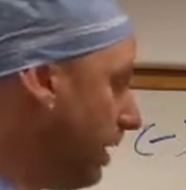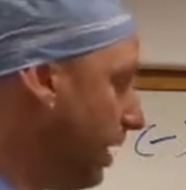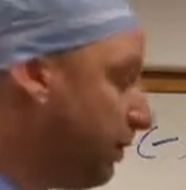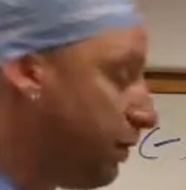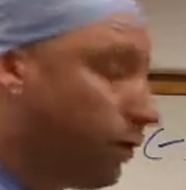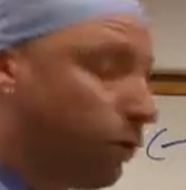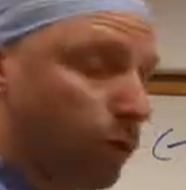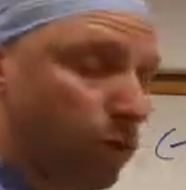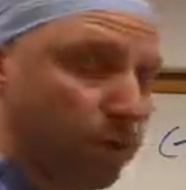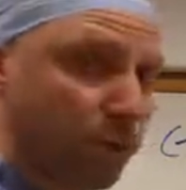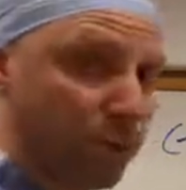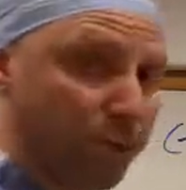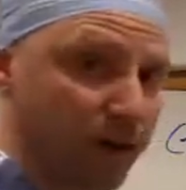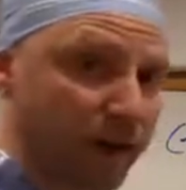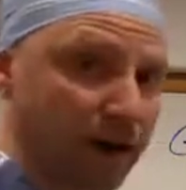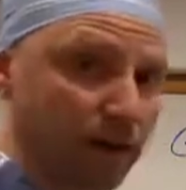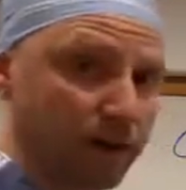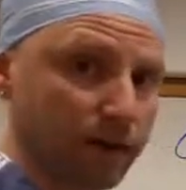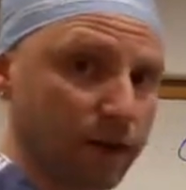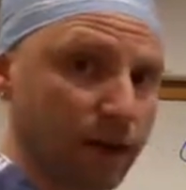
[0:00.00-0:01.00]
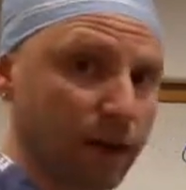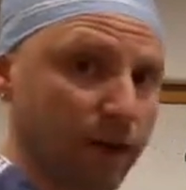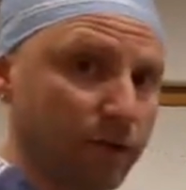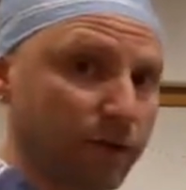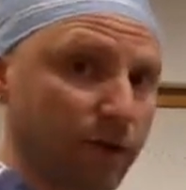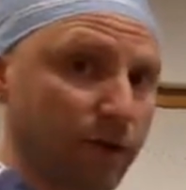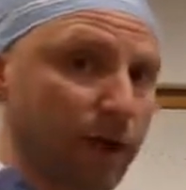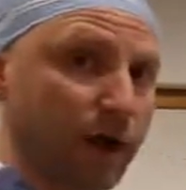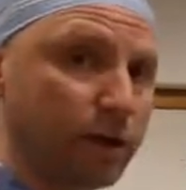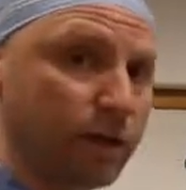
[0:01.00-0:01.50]
if you were prepared
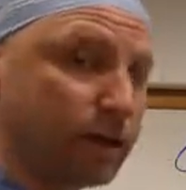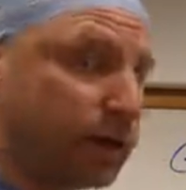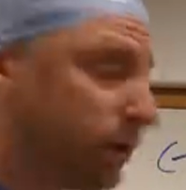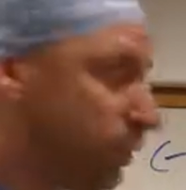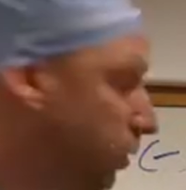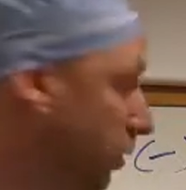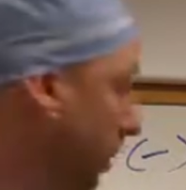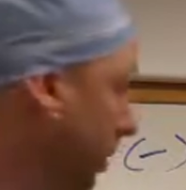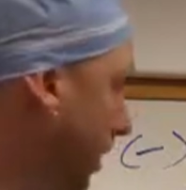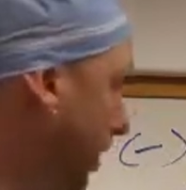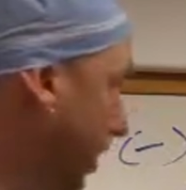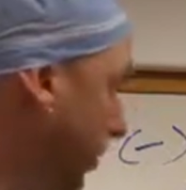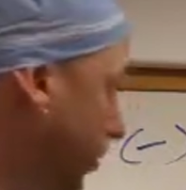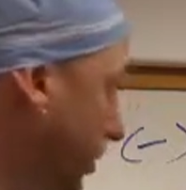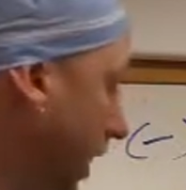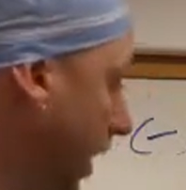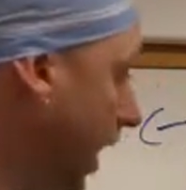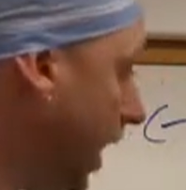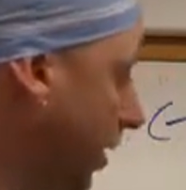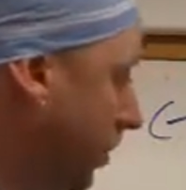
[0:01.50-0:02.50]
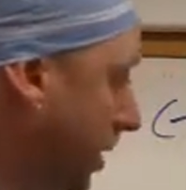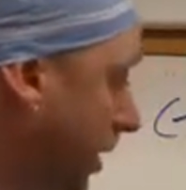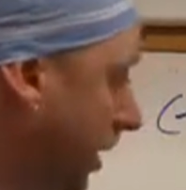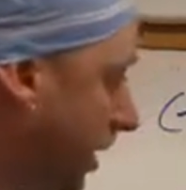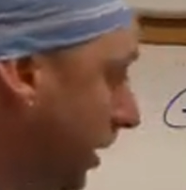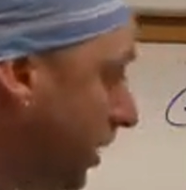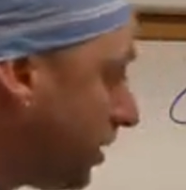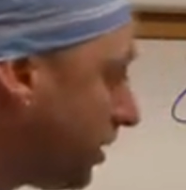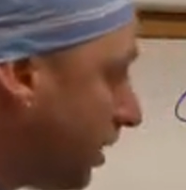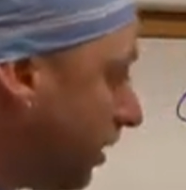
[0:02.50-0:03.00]
enough or how you can do a better job.
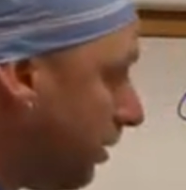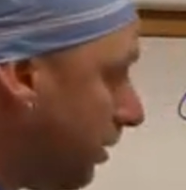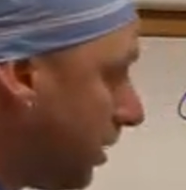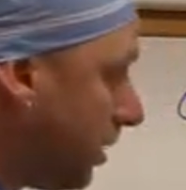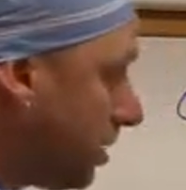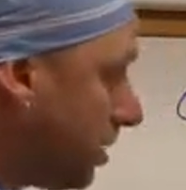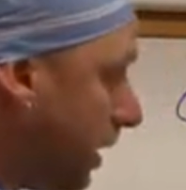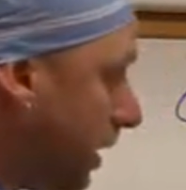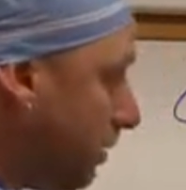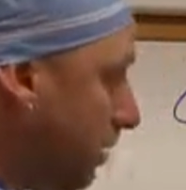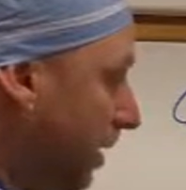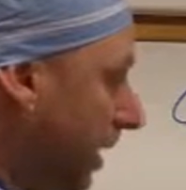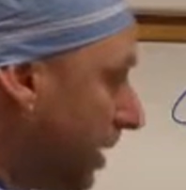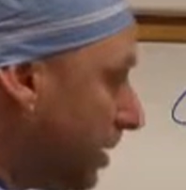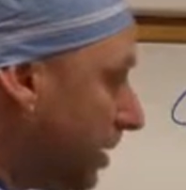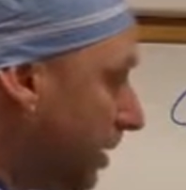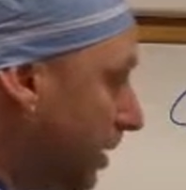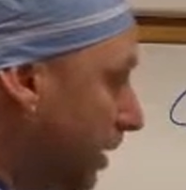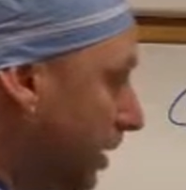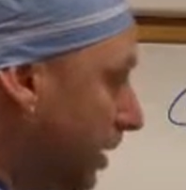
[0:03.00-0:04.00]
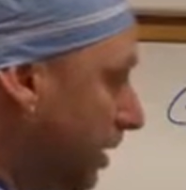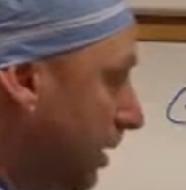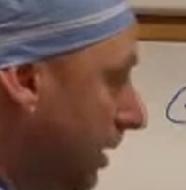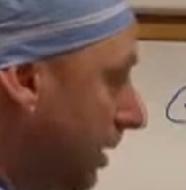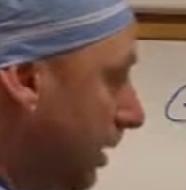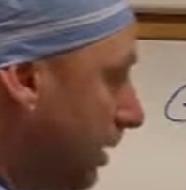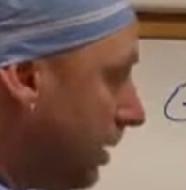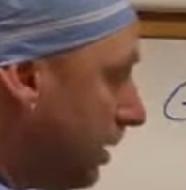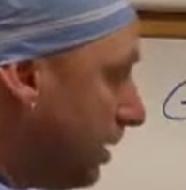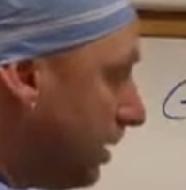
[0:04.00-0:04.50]
So it's like basically
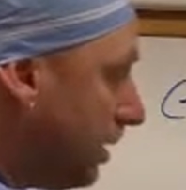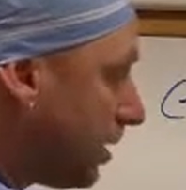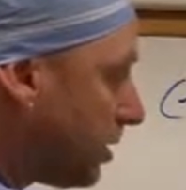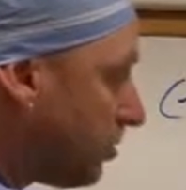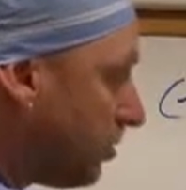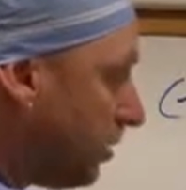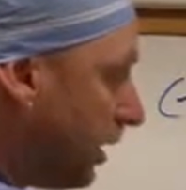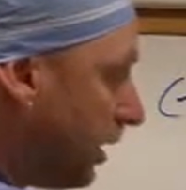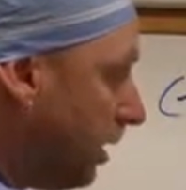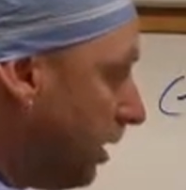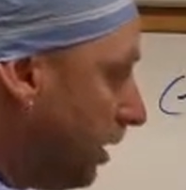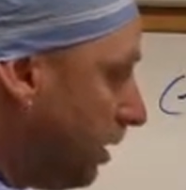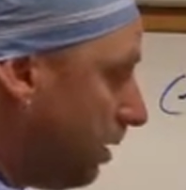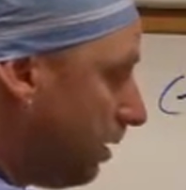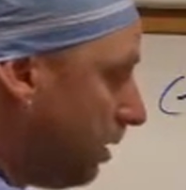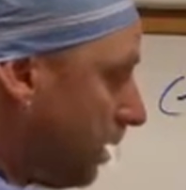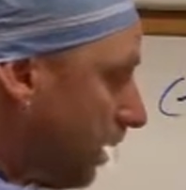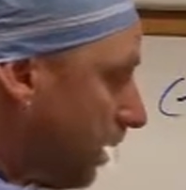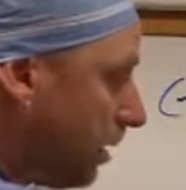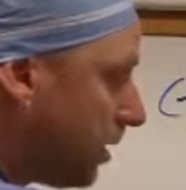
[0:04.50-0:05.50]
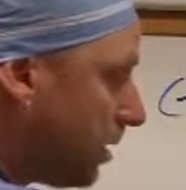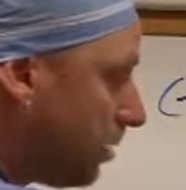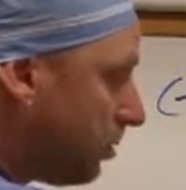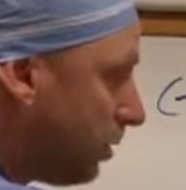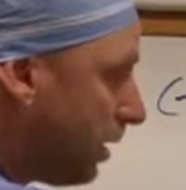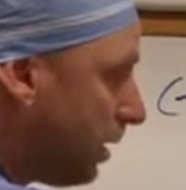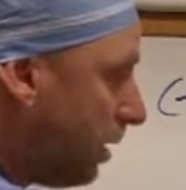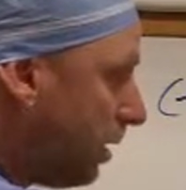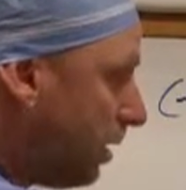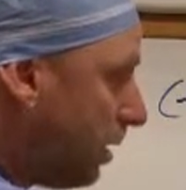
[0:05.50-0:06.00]
this one here and this
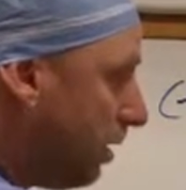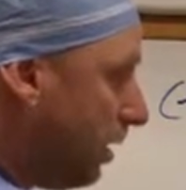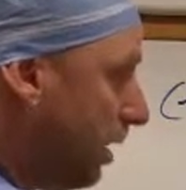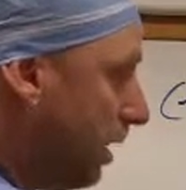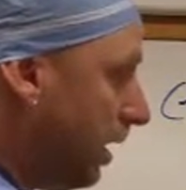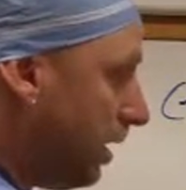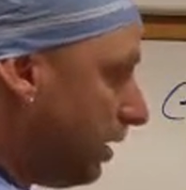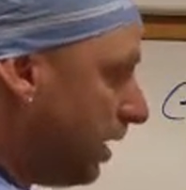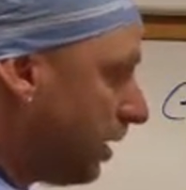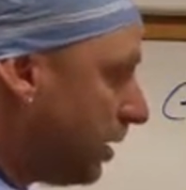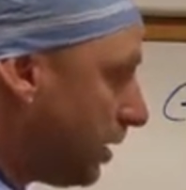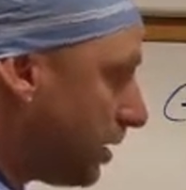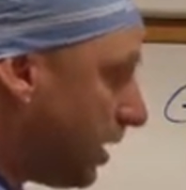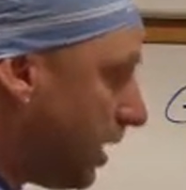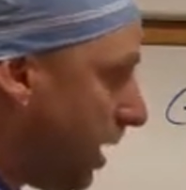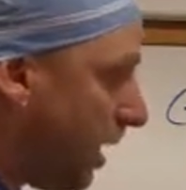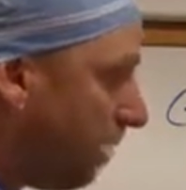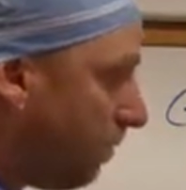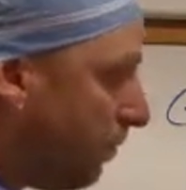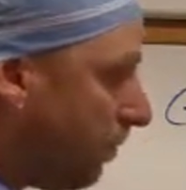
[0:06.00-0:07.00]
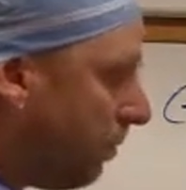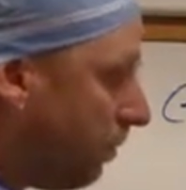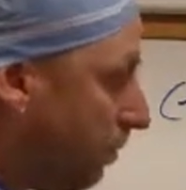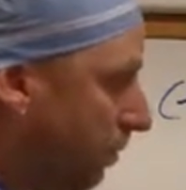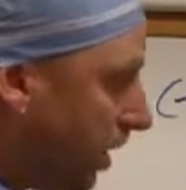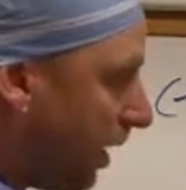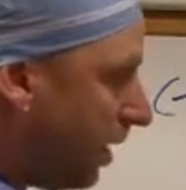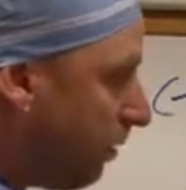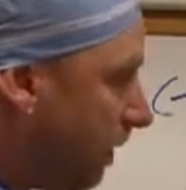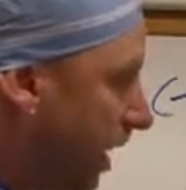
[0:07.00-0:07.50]
one here, they just kind of
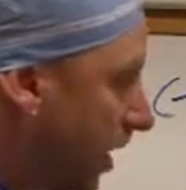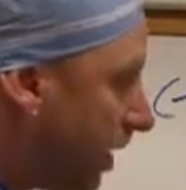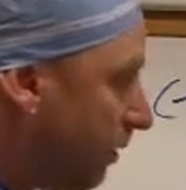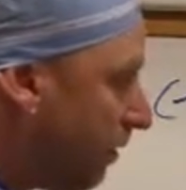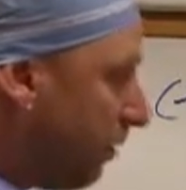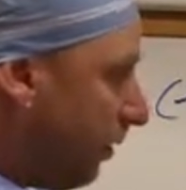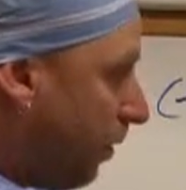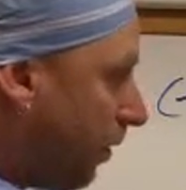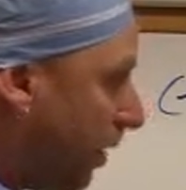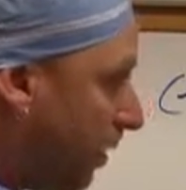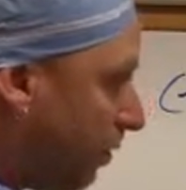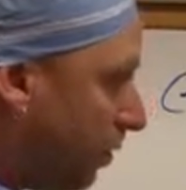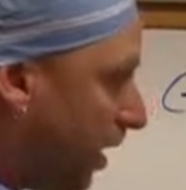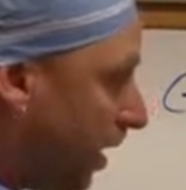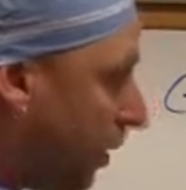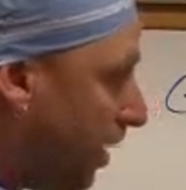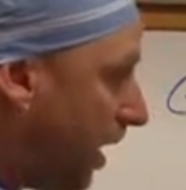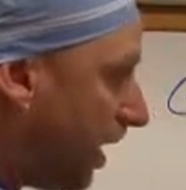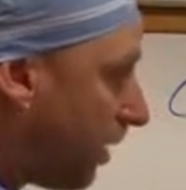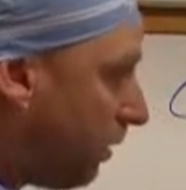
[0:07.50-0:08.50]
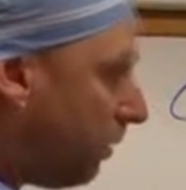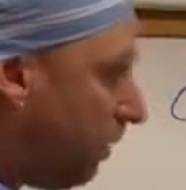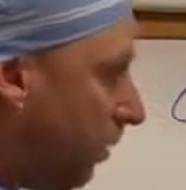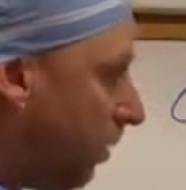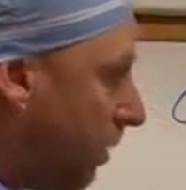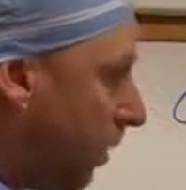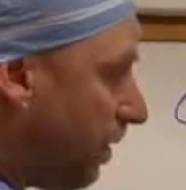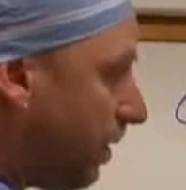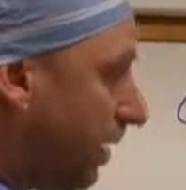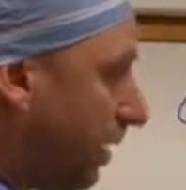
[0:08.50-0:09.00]
play back and forth, play back and
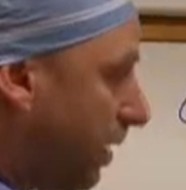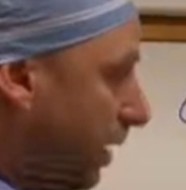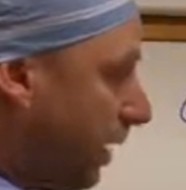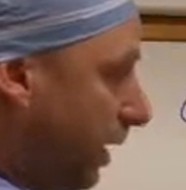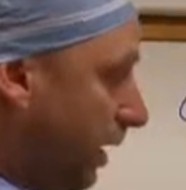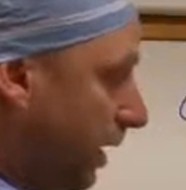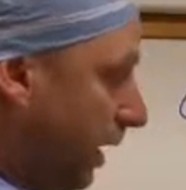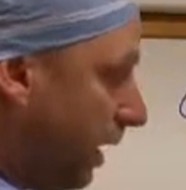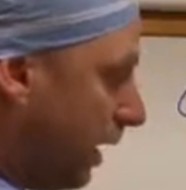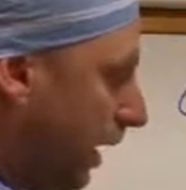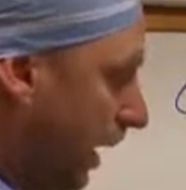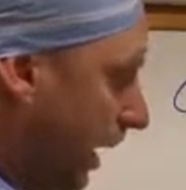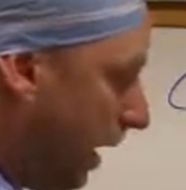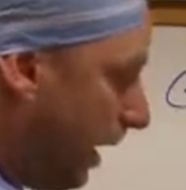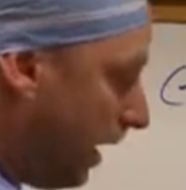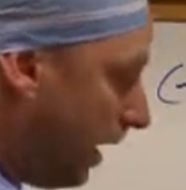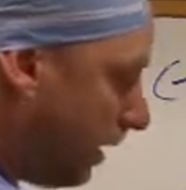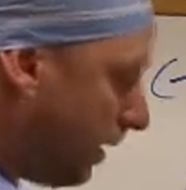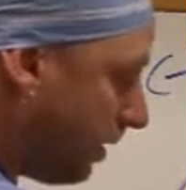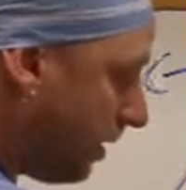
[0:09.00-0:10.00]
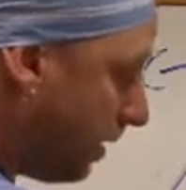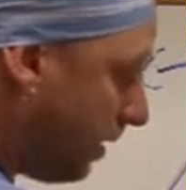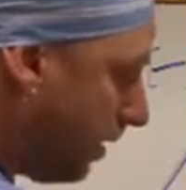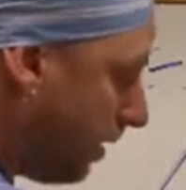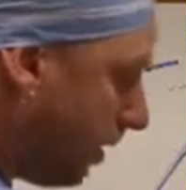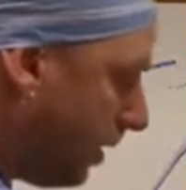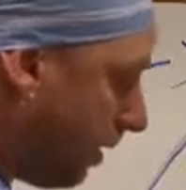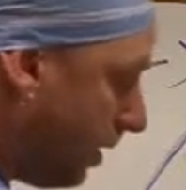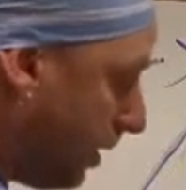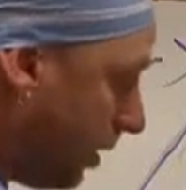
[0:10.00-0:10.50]
forth. And
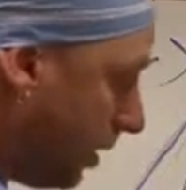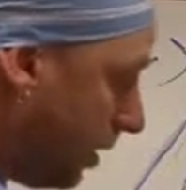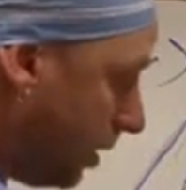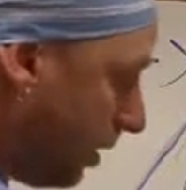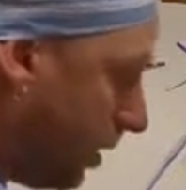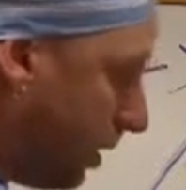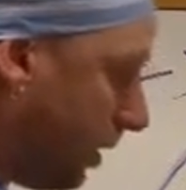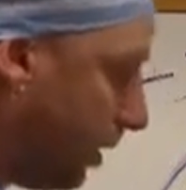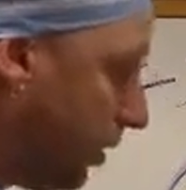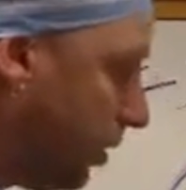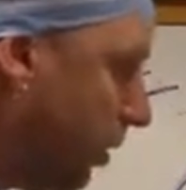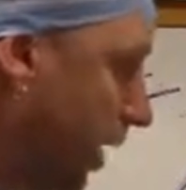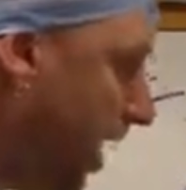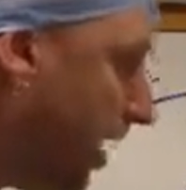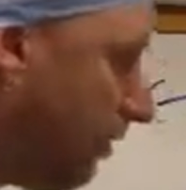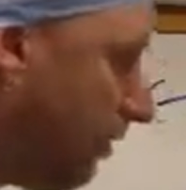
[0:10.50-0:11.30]
you